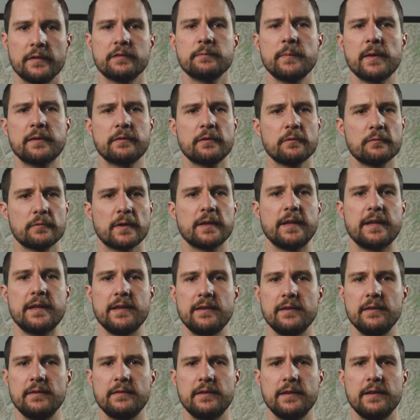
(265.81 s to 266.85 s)
This makes it really
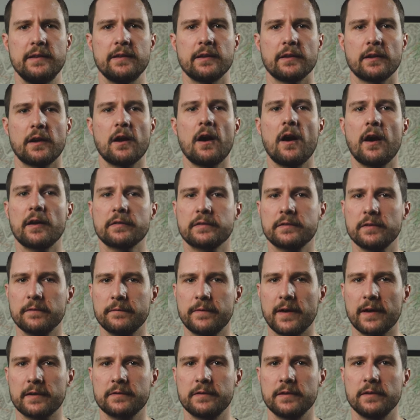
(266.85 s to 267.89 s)
easy and
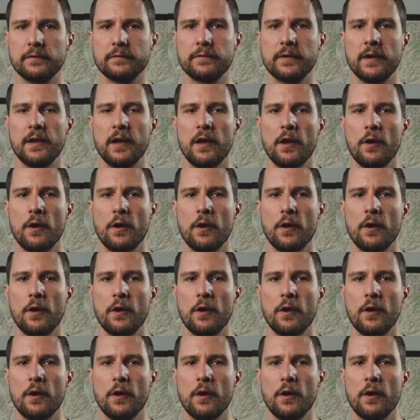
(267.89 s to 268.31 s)
cost-effective